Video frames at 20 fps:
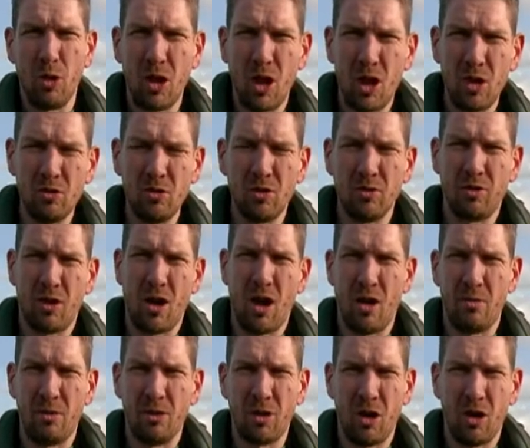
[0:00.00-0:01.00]
loads of
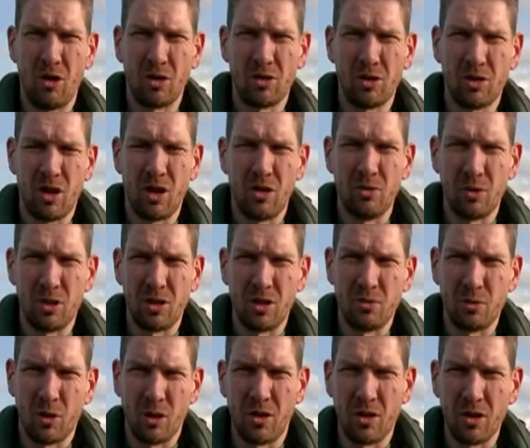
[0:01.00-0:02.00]
carbon dioxide which
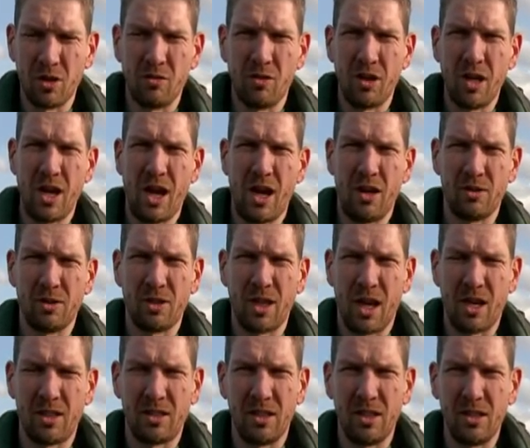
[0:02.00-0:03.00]
is one of the greenhouse
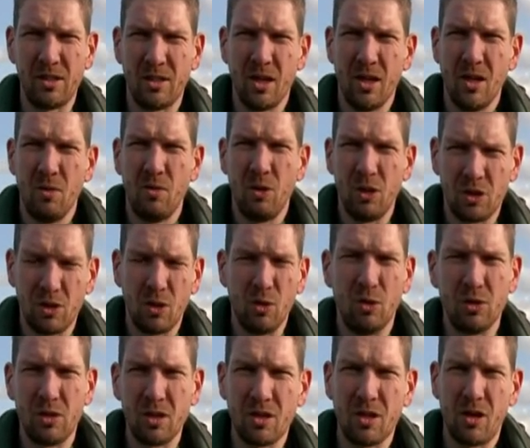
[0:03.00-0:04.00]
gases which
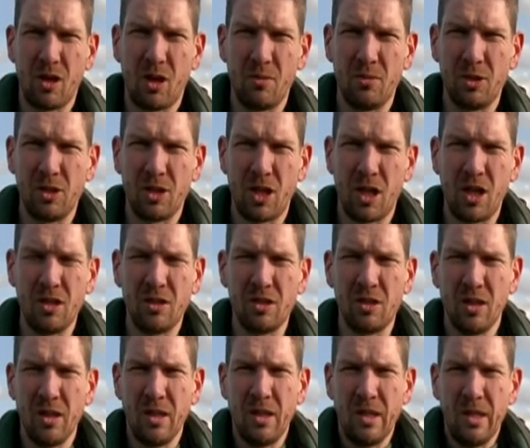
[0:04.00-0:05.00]
causes climate
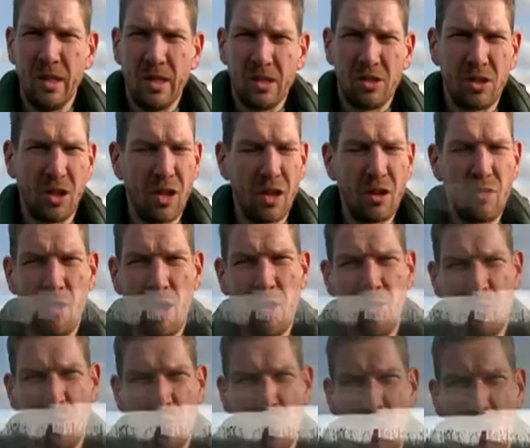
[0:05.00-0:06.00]
change so they're great for